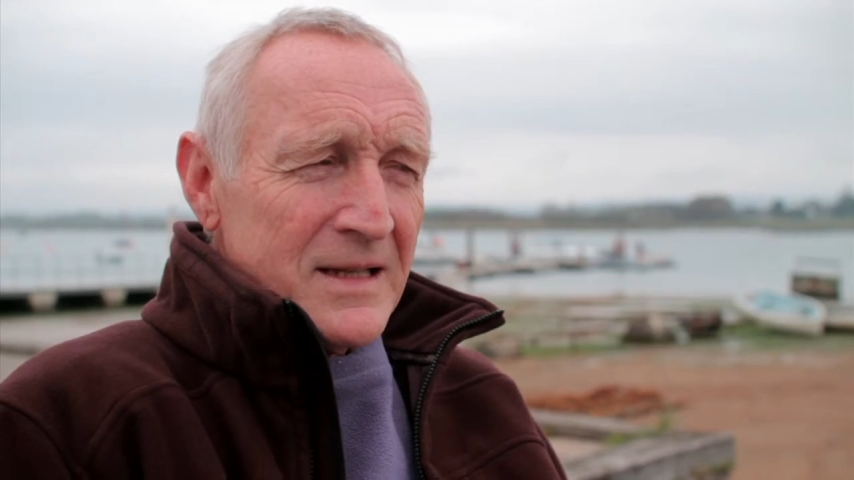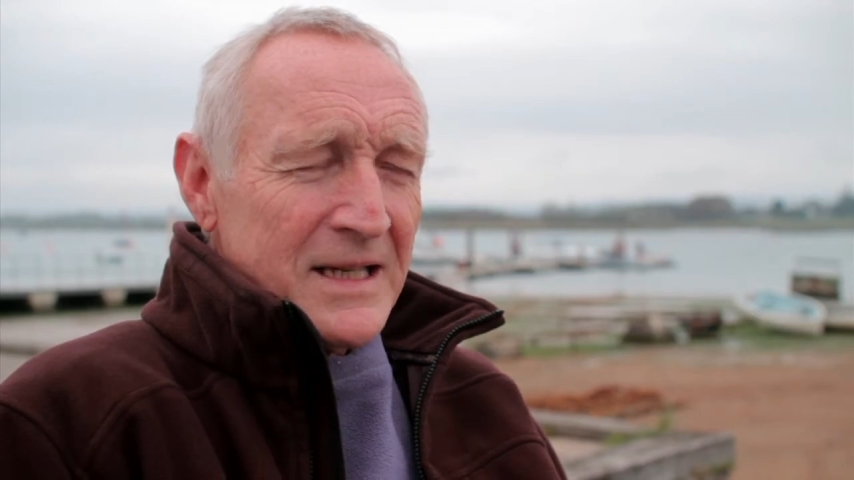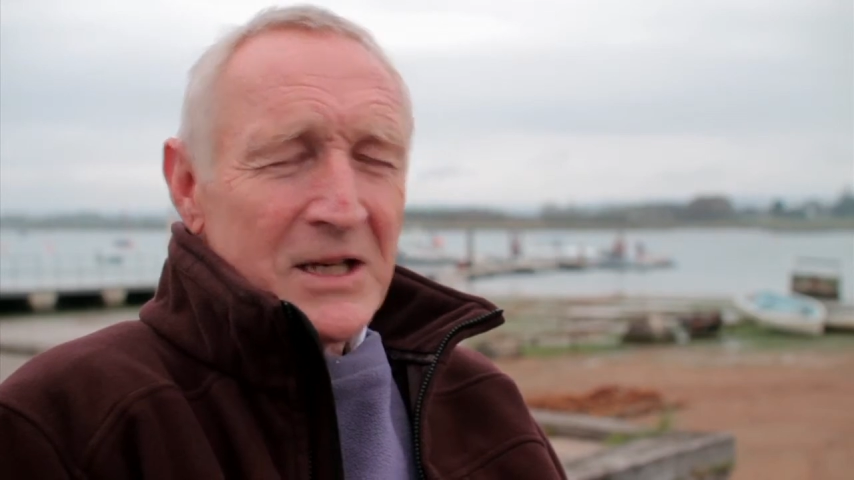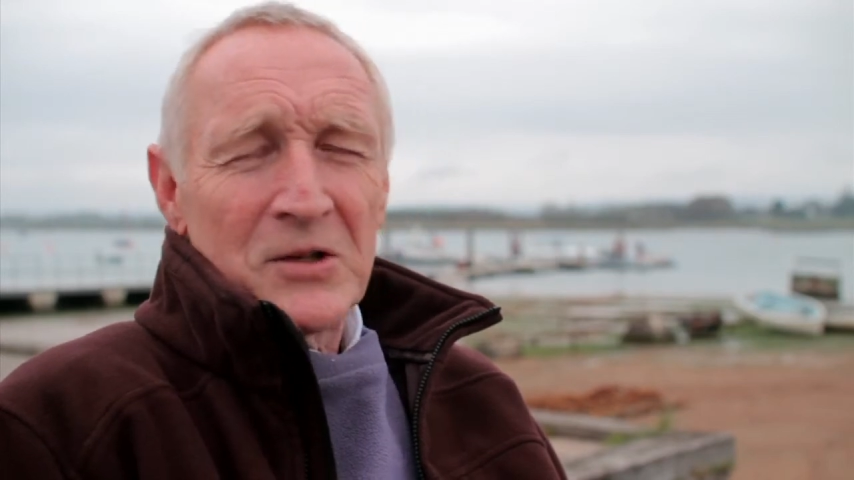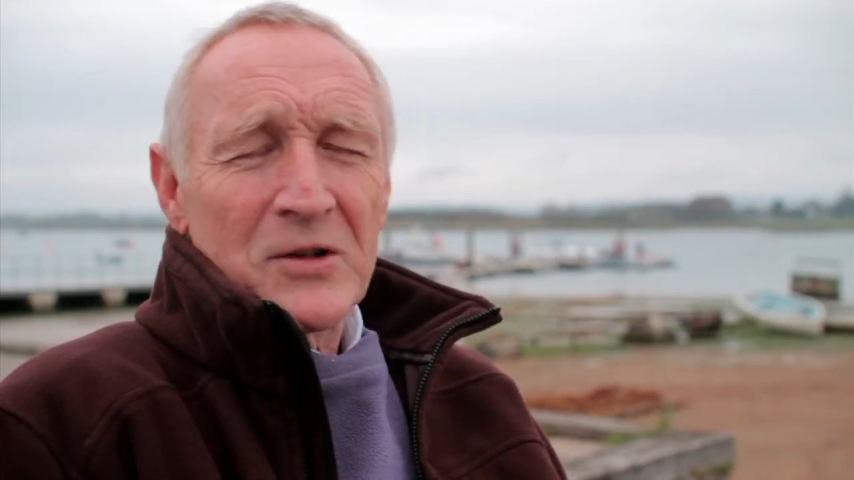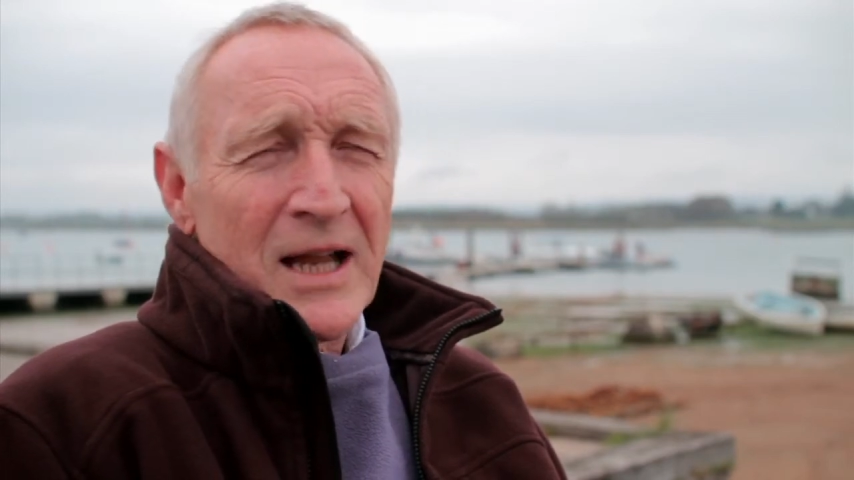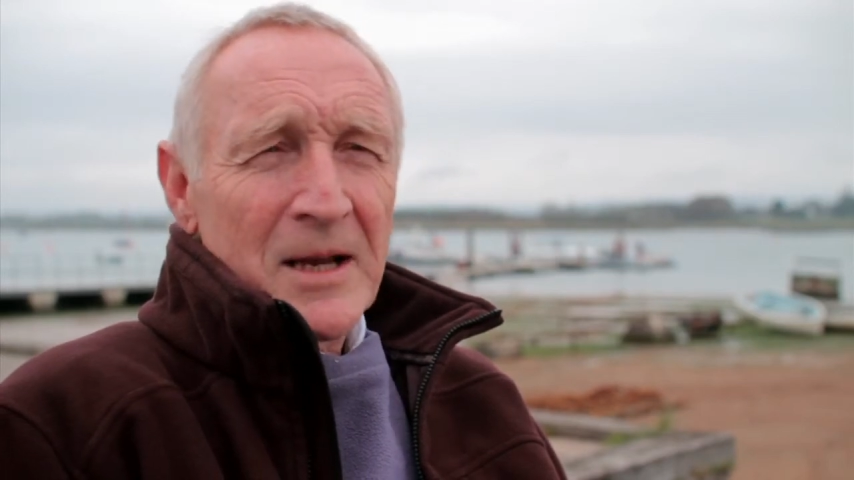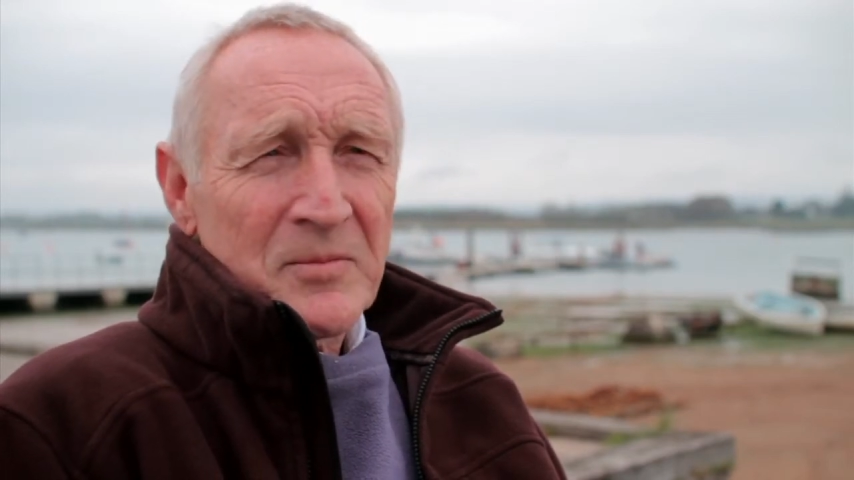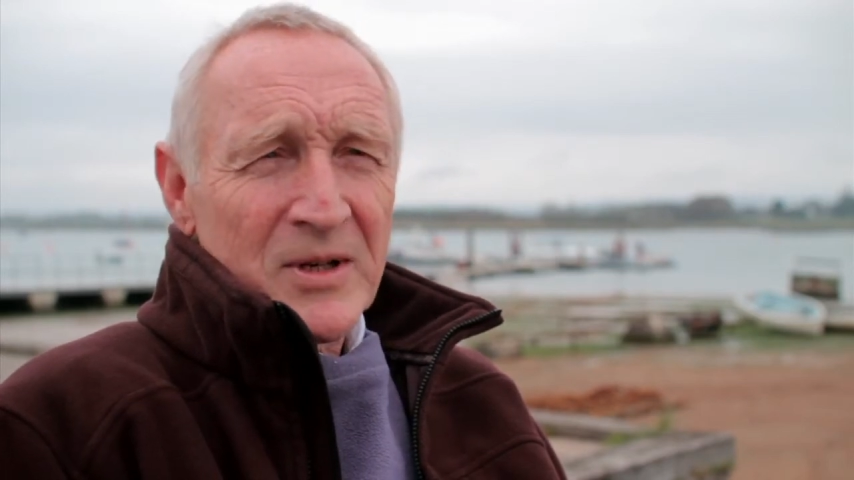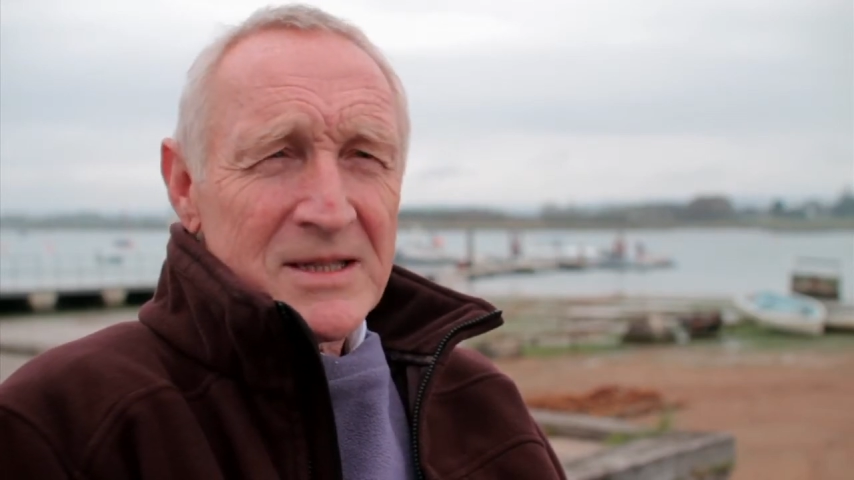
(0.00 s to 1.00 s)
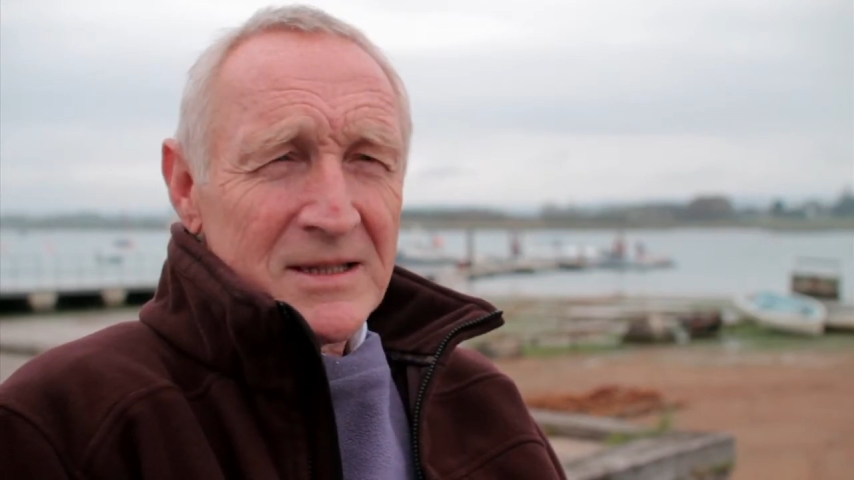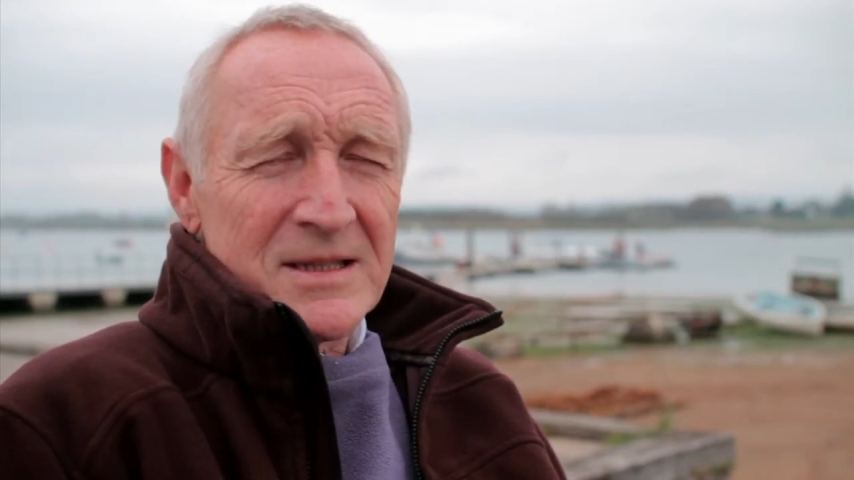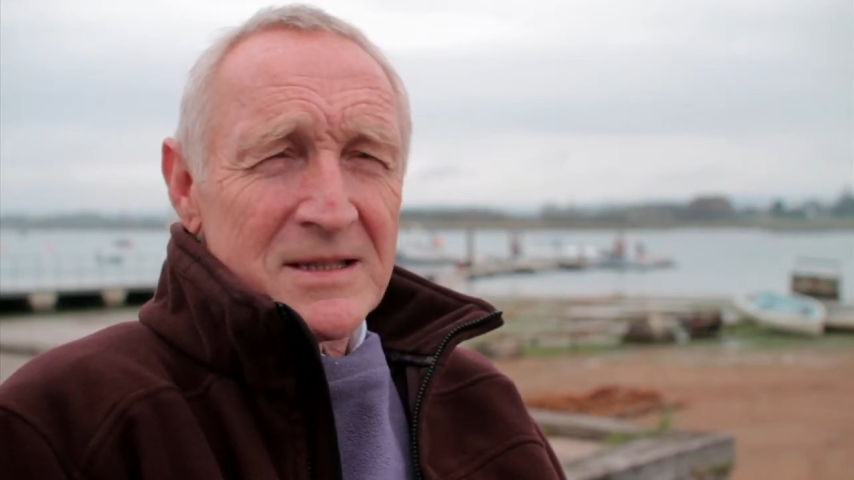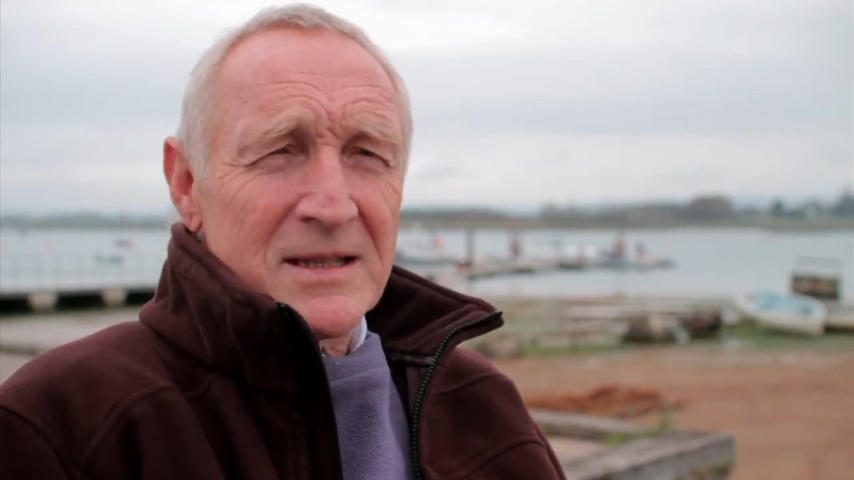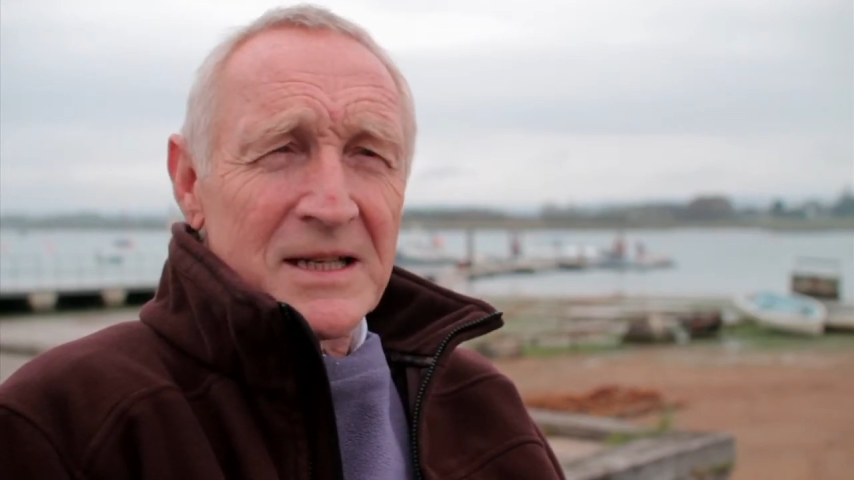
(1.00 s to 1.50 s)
they didn't look like prisoners.